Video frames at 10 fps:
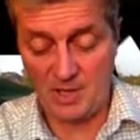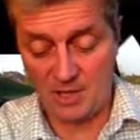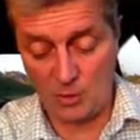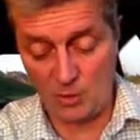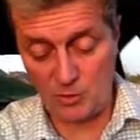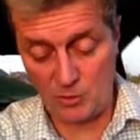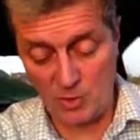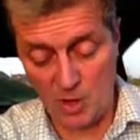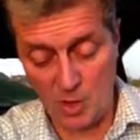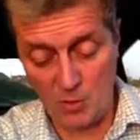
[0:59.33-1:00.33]
In order to
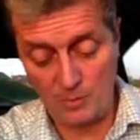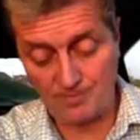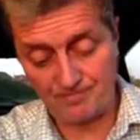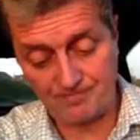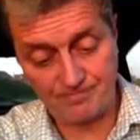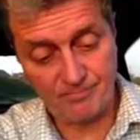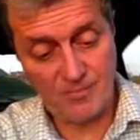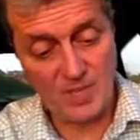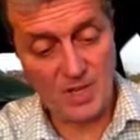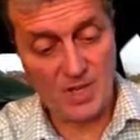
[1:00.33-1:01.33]
know
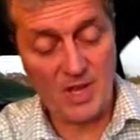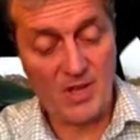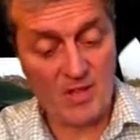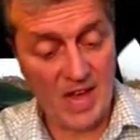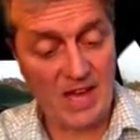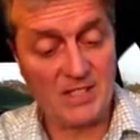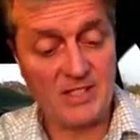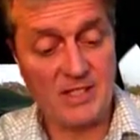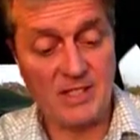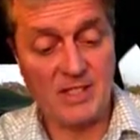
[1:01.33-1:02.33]

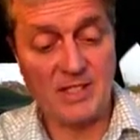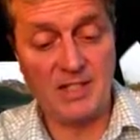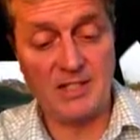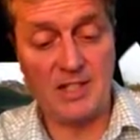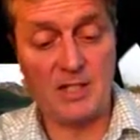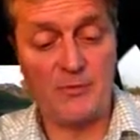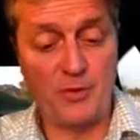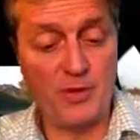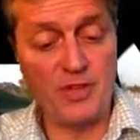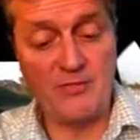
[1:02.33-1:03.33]
that, let us
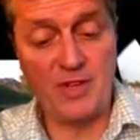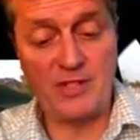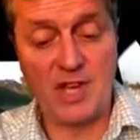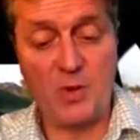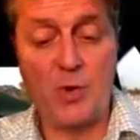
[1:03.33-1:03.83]
first investigate